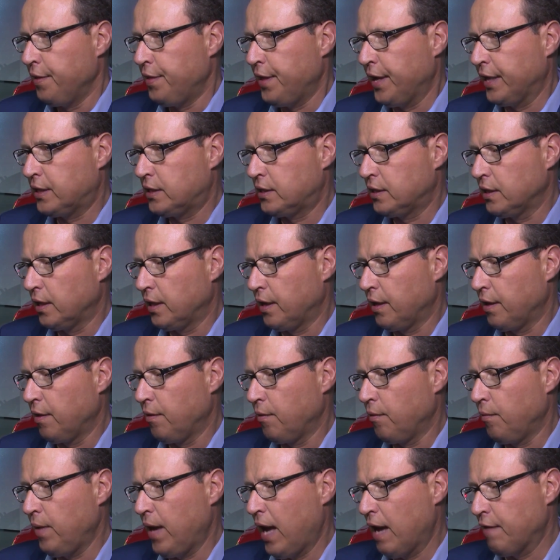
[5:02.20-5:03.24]
that
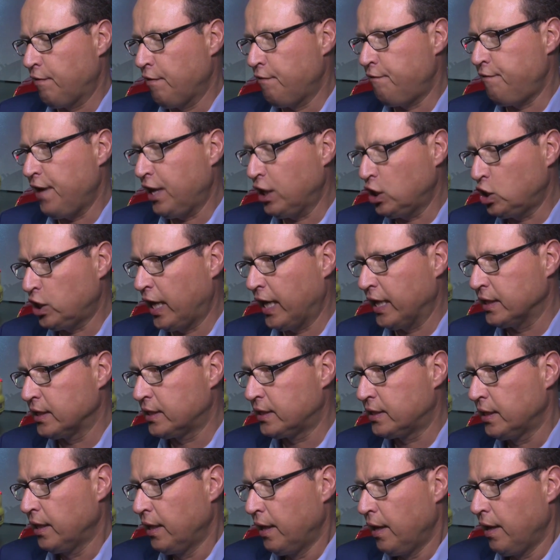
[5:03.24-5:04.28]
uh, we have a fair
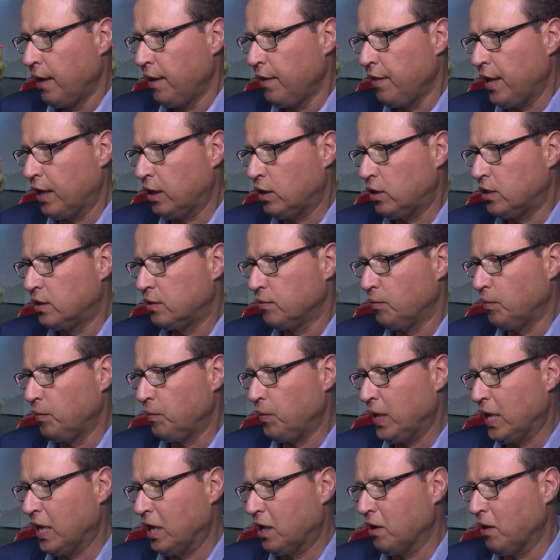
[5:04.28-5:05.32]
chance that
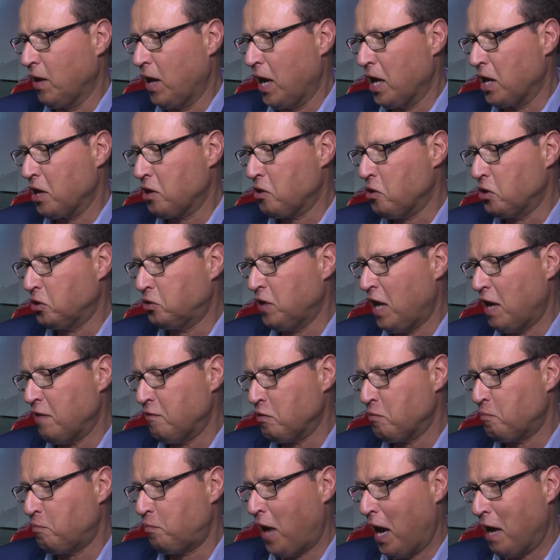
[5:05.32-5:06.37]
we are going to
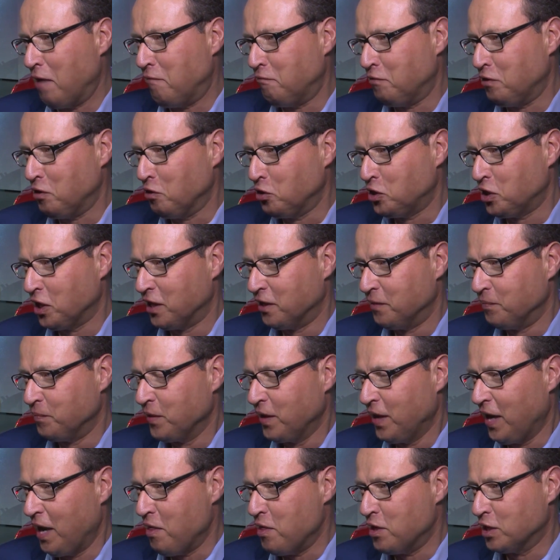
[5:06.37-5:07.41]
have a bright future
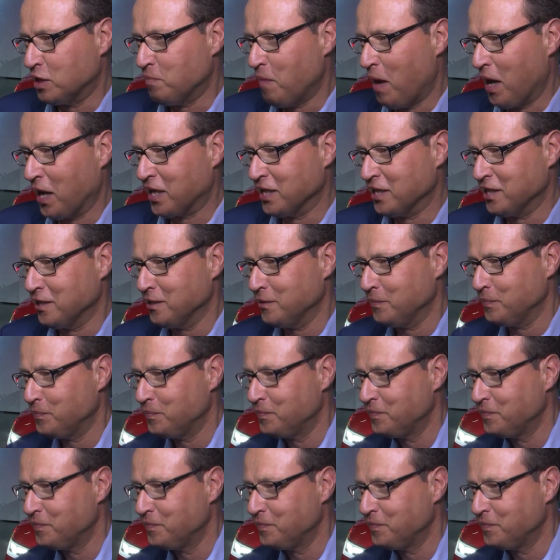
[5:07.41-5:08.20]
in this market.